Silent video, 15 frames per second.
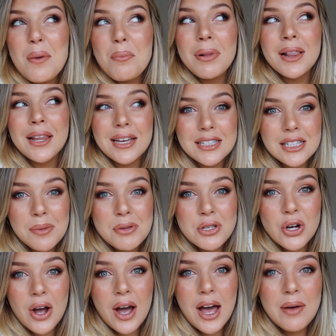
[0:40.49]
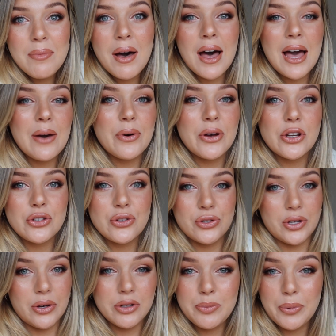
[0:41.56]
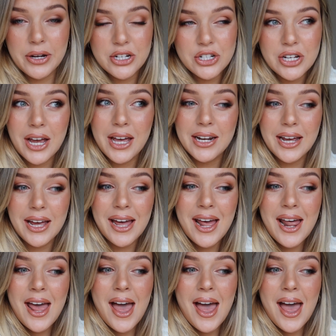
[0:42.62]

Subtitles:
Please subscribe, I would so appreciate it